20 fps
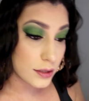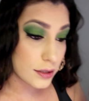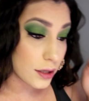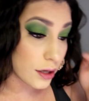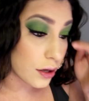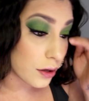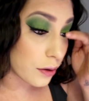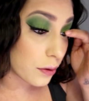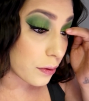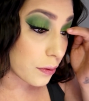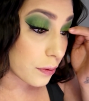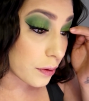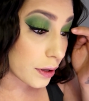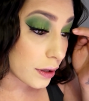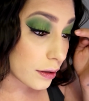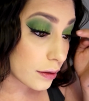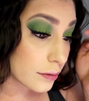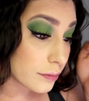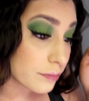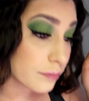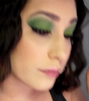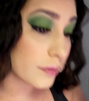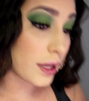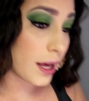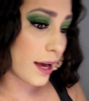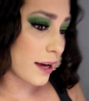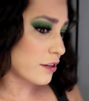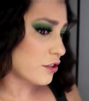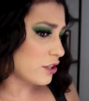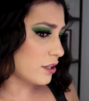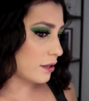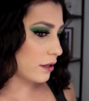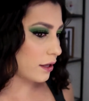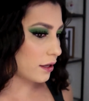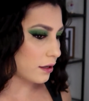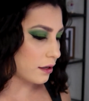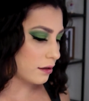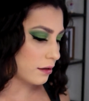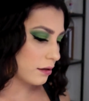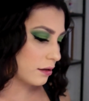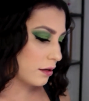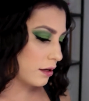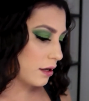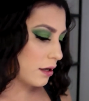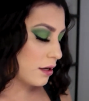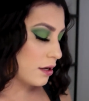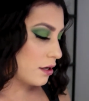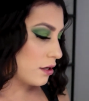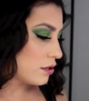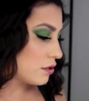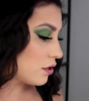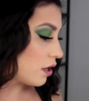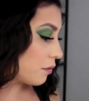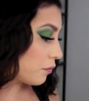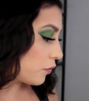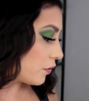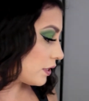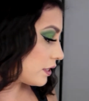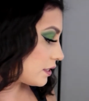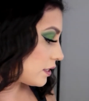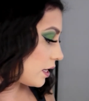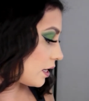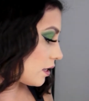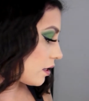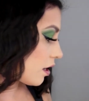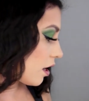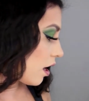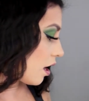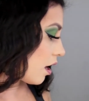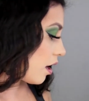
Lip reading: so I actually like it. So I'm going to take